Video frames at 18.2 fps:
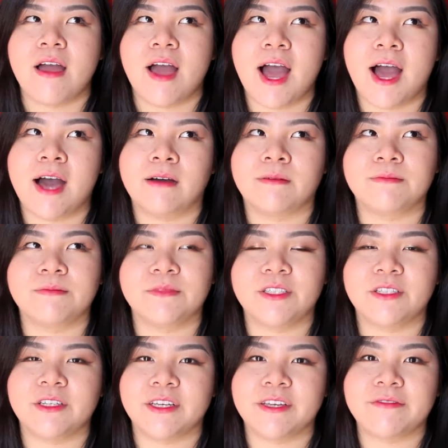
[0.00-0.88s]

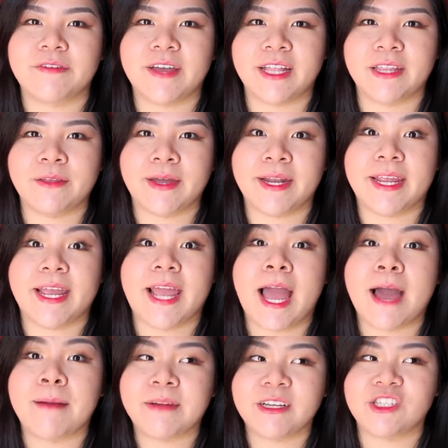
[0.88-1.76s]
evaluating
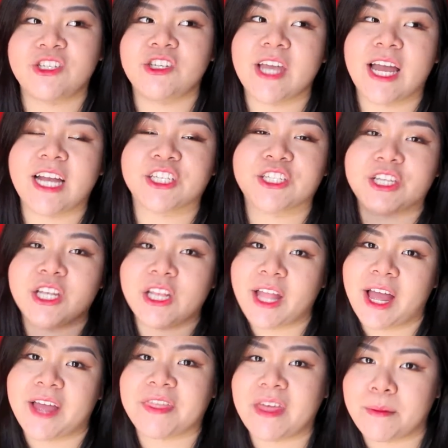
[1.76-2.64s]
how much you actually
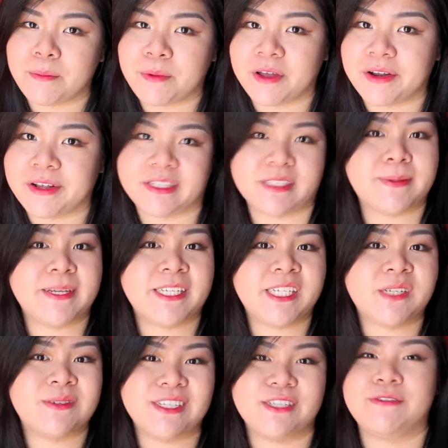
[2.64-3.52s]
like that product,
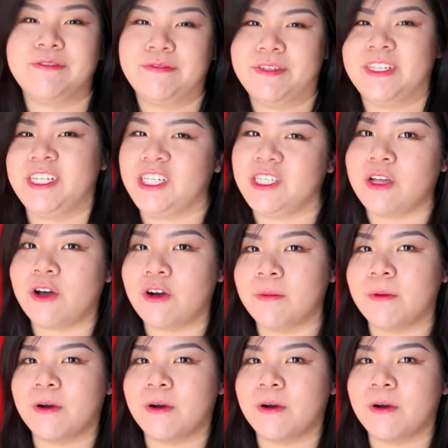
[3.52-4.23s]
especially when you finish the whole